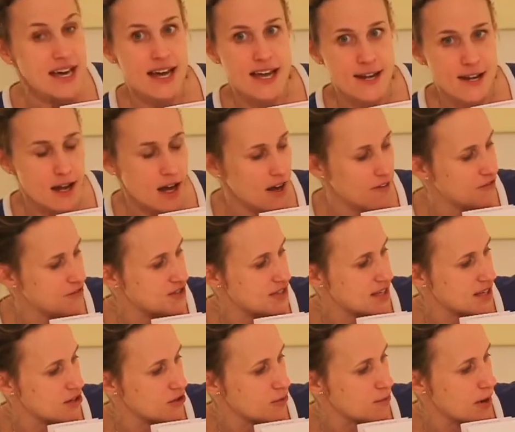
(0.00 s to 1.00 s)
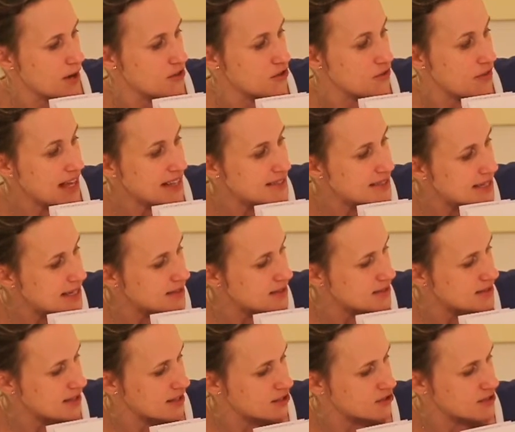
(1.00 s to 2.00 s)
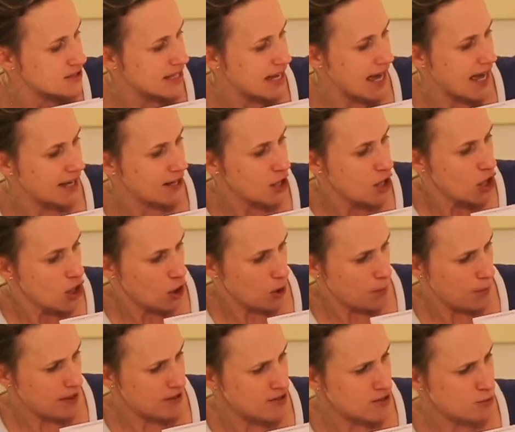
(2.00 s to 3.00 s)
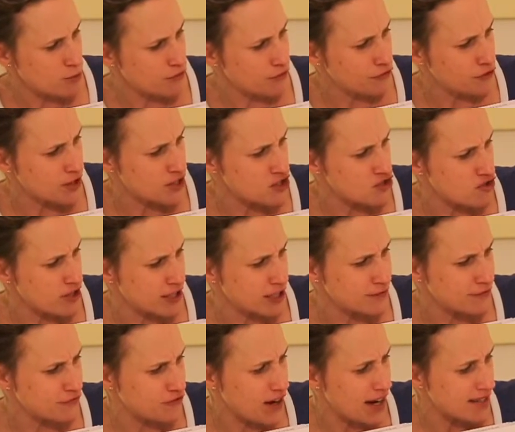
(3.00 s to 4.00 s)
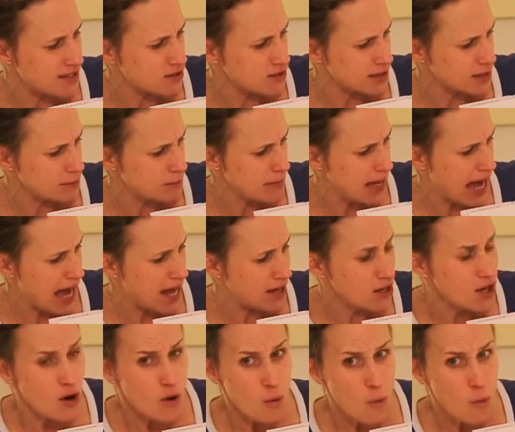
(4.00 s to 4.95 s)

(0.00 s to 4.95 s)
Enough," said her mother. "That's it," said her dad. Her parents were frustrated, frazzled, and mad.